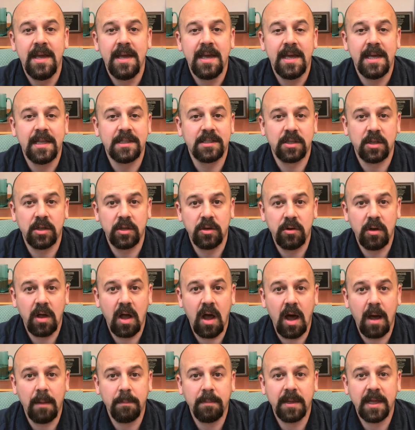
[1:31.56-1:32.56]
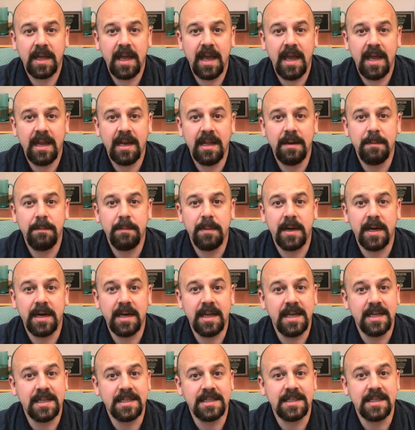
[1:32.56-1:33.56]
It's a little complicated, but
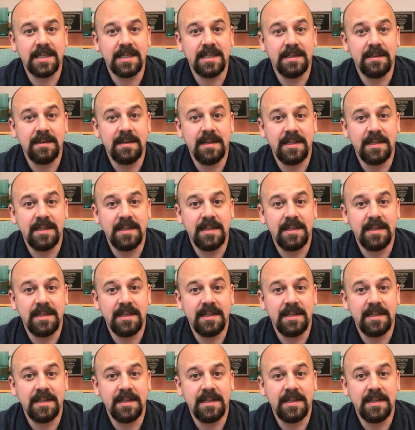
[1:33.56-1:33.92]
it's a